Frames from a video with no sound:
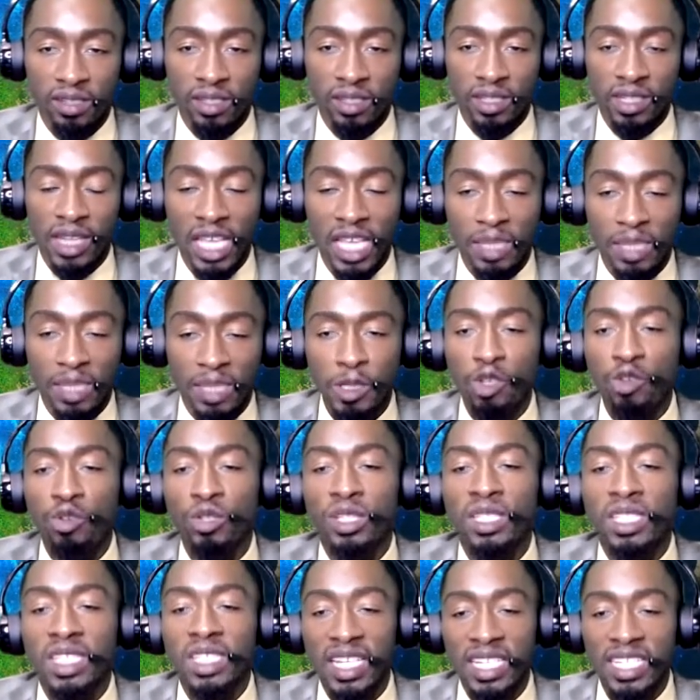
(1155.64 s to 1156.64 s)
That's when you do
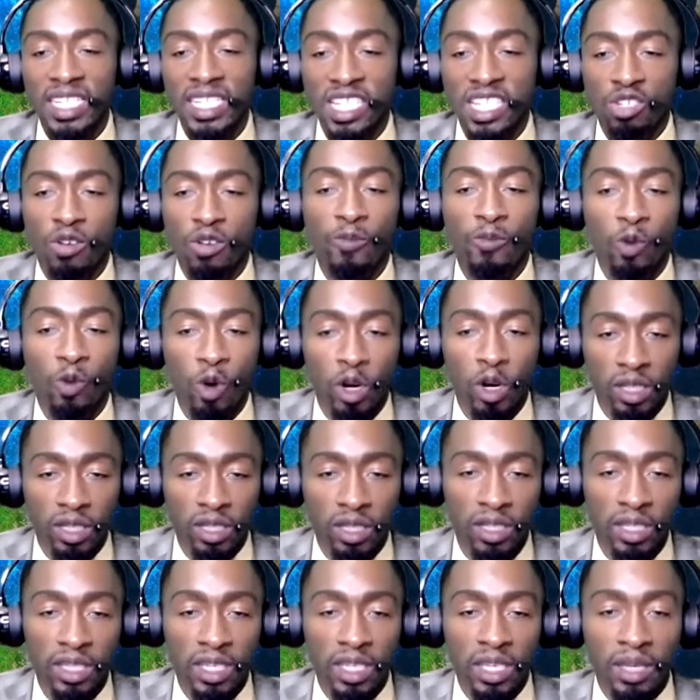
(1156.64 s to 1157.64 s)
10 years of work,
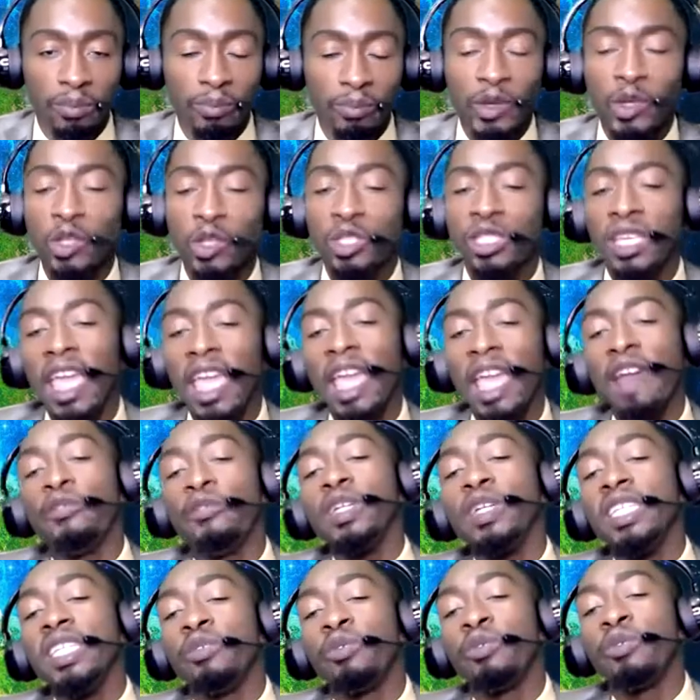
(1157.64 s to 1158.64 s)
because
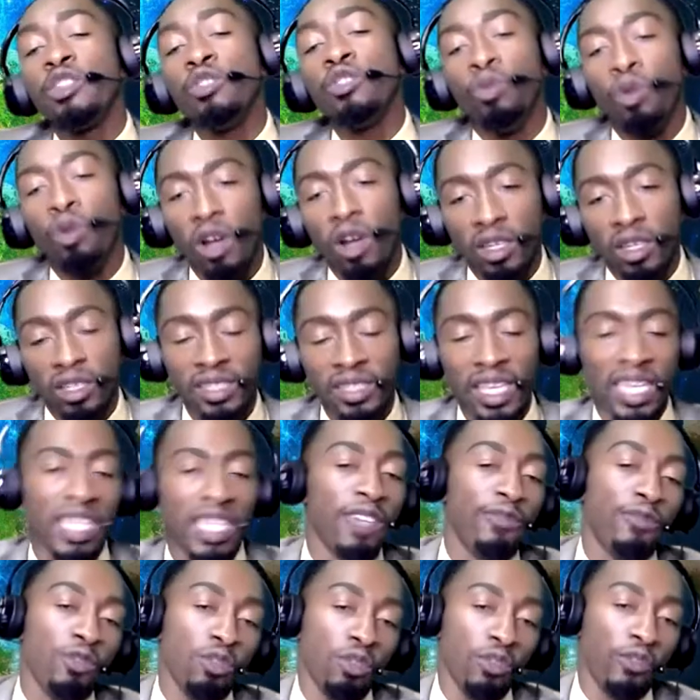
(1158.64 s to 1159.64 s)
every year when you work, they
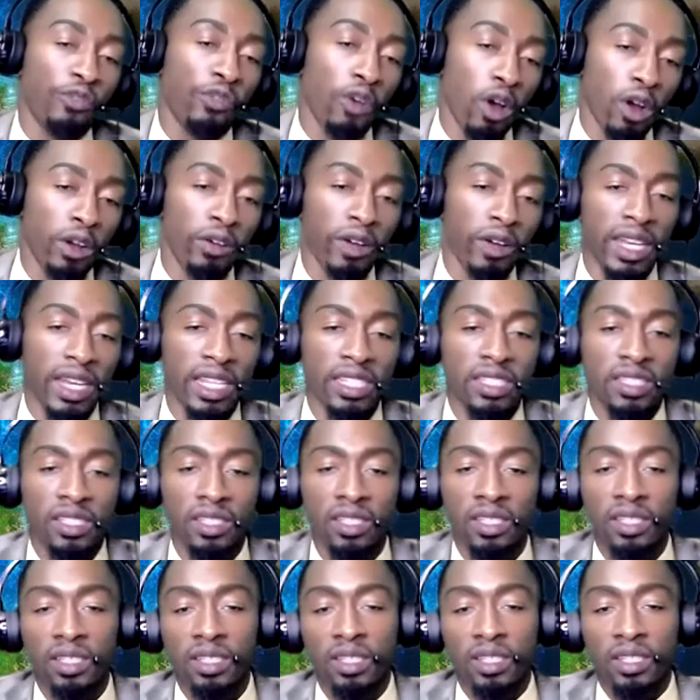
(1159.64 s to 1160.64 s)
give you 4 credits.
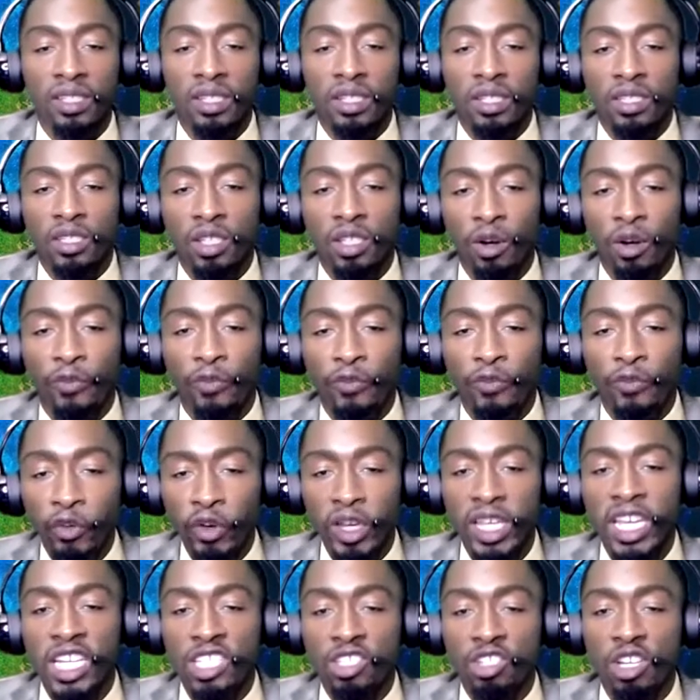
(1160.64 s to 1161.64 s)
So
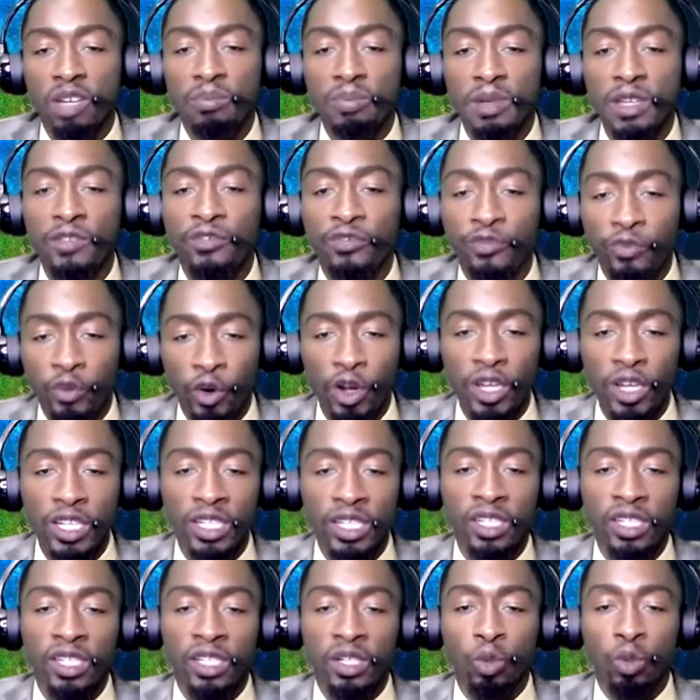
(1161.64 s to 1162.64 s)
fully insured means
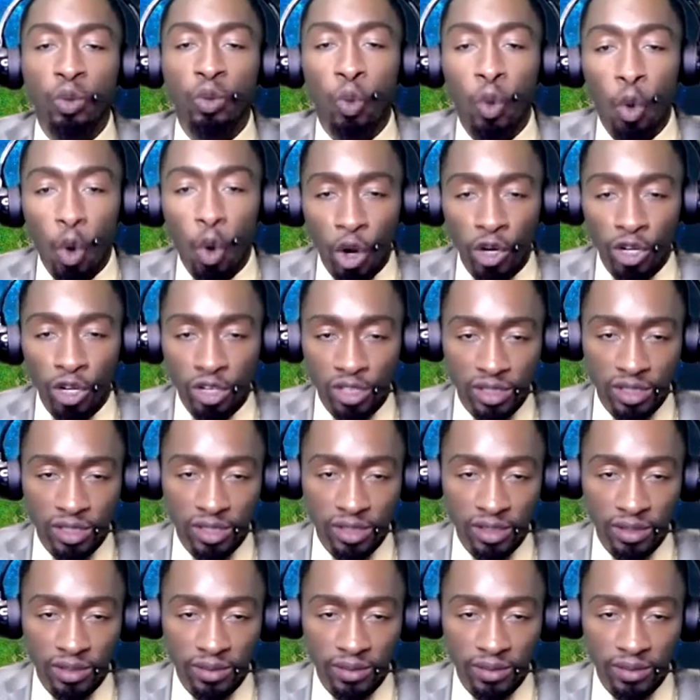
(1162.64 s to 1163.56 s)
40 quarters.